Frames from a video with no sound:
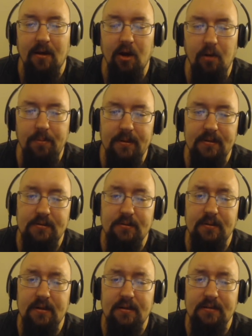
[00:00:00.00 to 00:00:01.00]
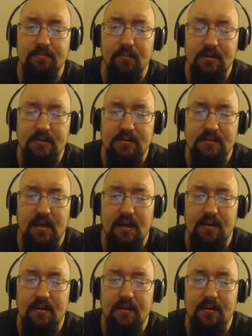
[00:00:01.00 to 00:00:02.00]
Hope you enjoyed it as much as
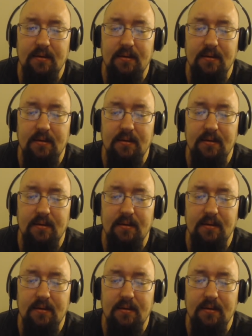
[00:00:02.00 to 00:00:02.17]
I did.